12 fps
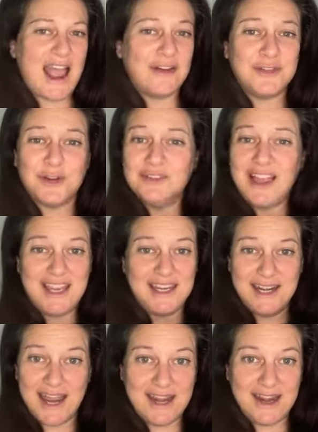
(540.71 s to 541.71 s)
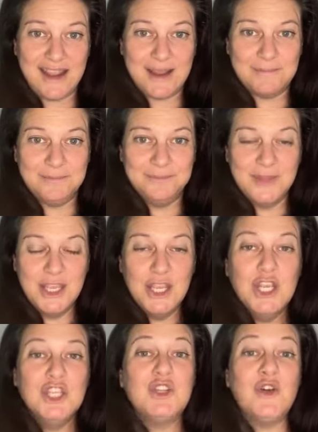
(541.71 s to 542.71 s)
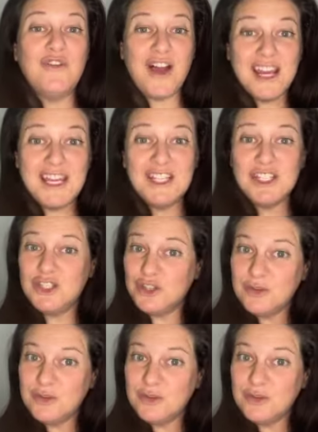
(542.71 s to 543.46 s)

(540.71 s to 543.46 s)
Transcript: after like 9 a.m. So if I need